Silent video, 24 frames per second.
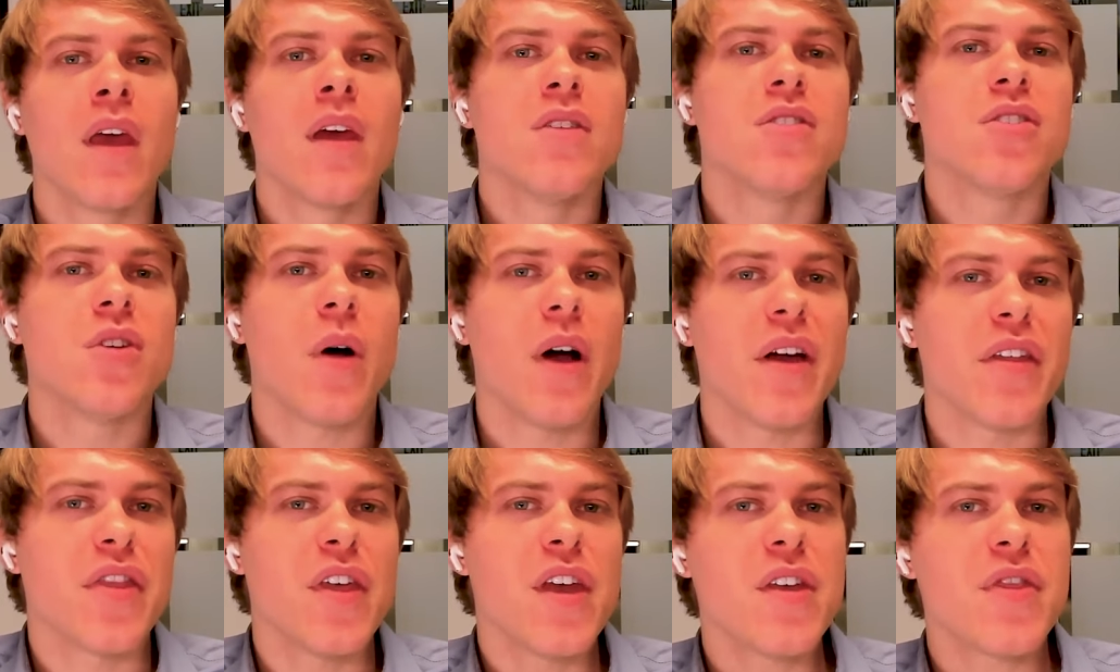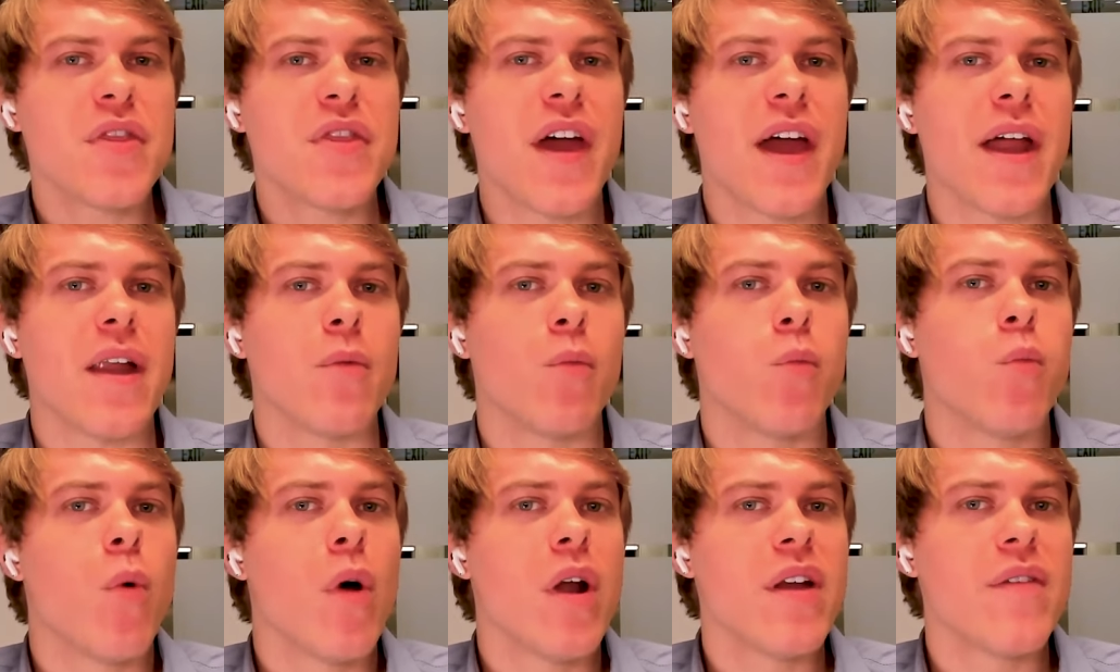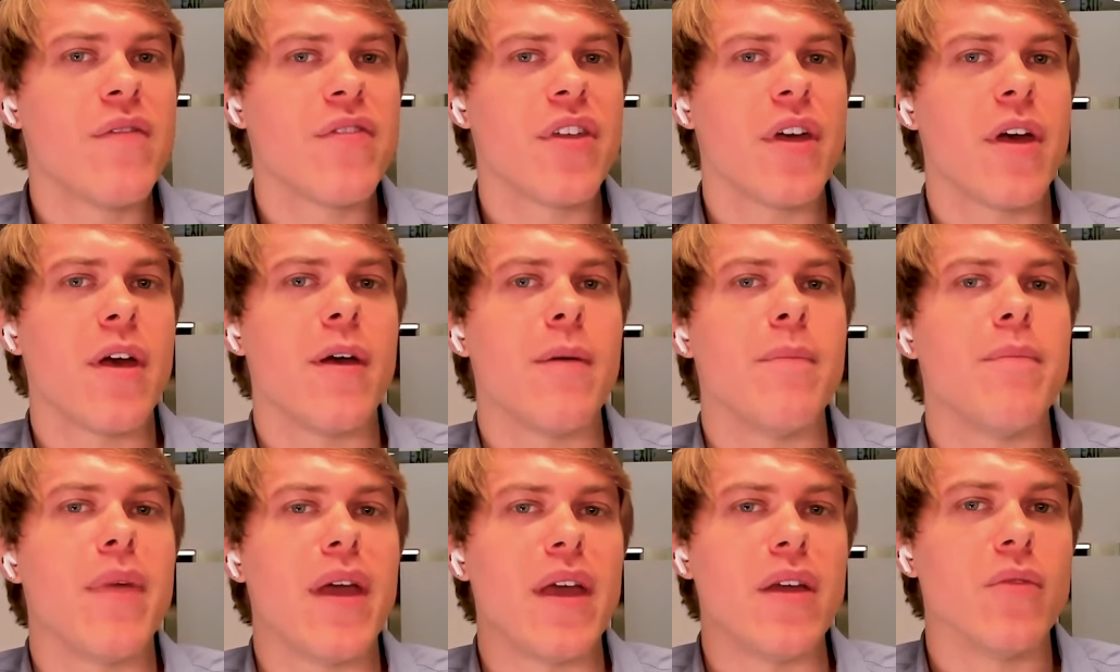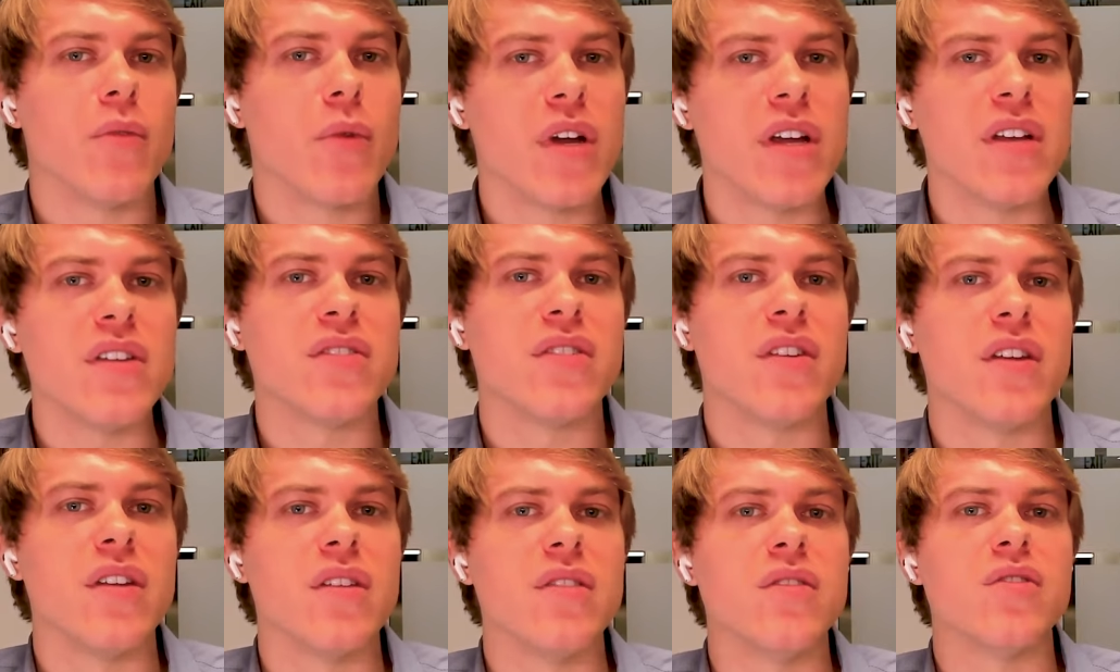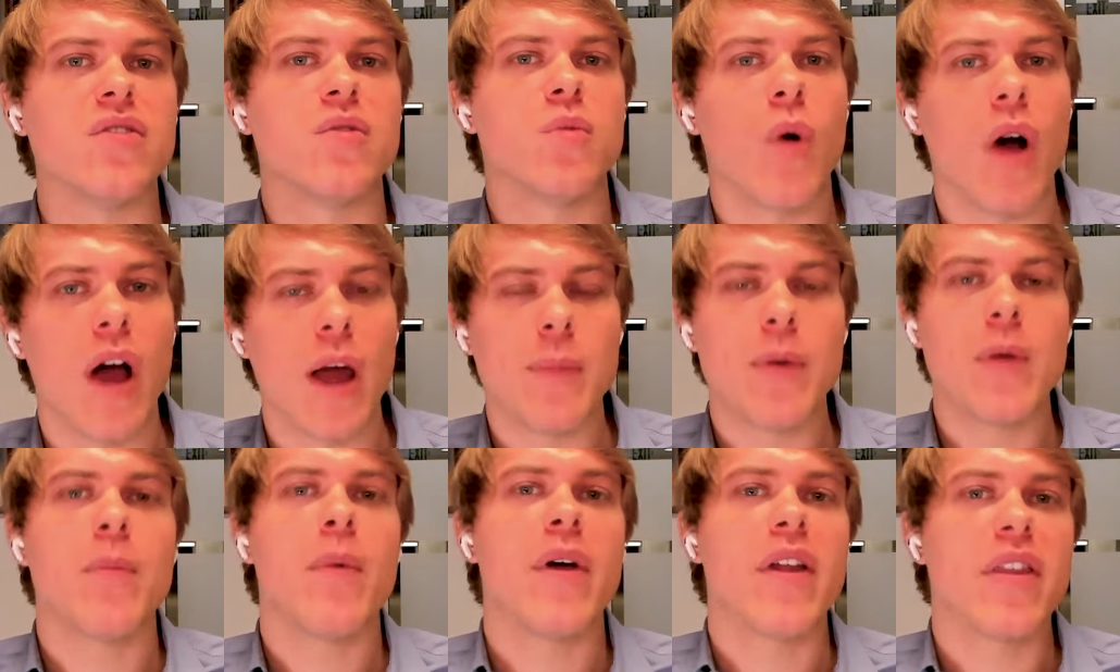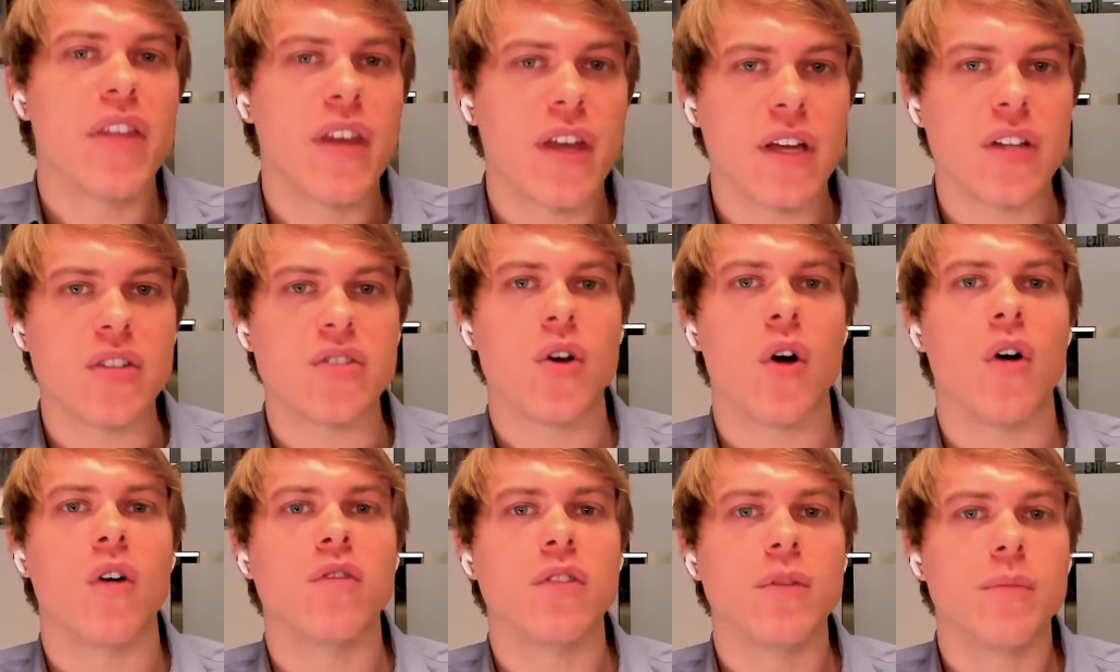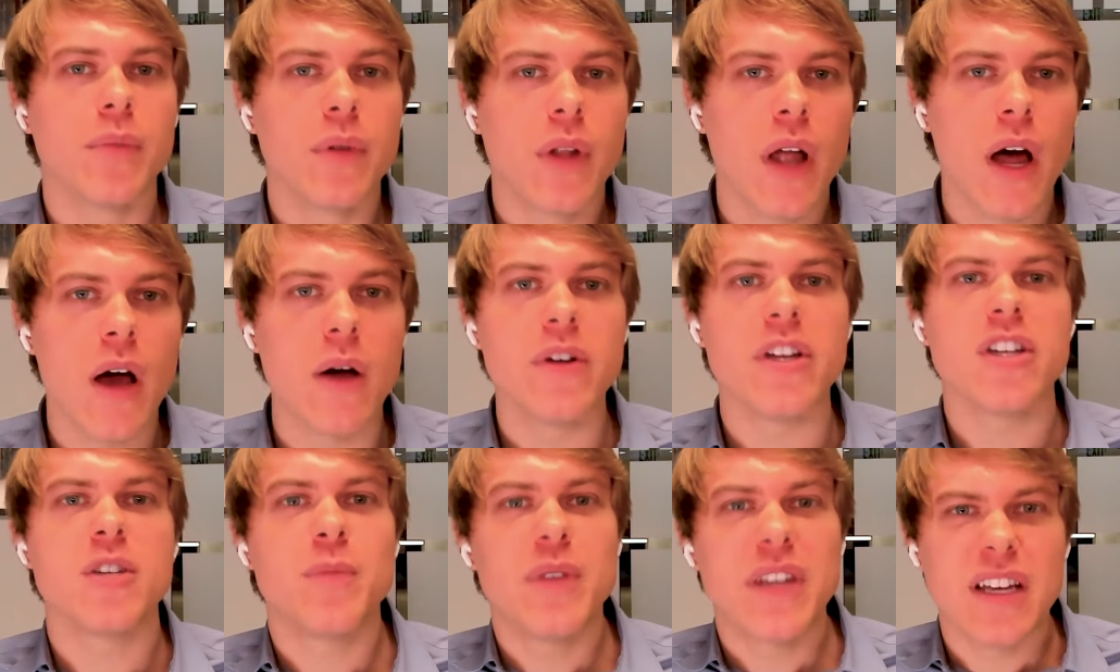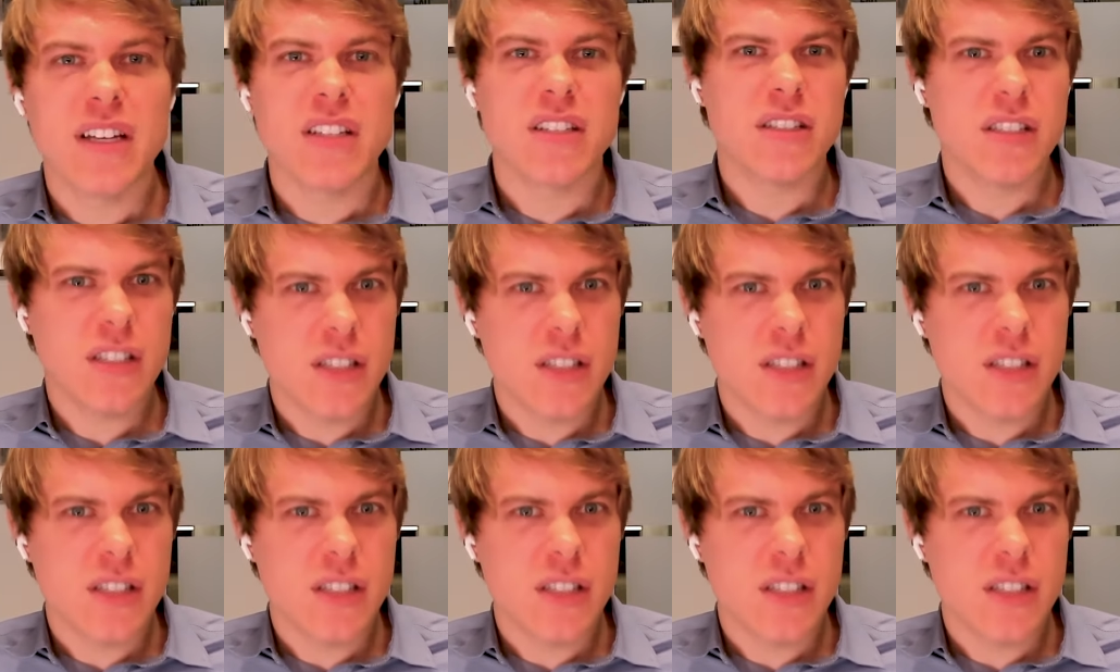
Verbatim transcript: So I think that one of the main reasons why people might think it's overblown is because,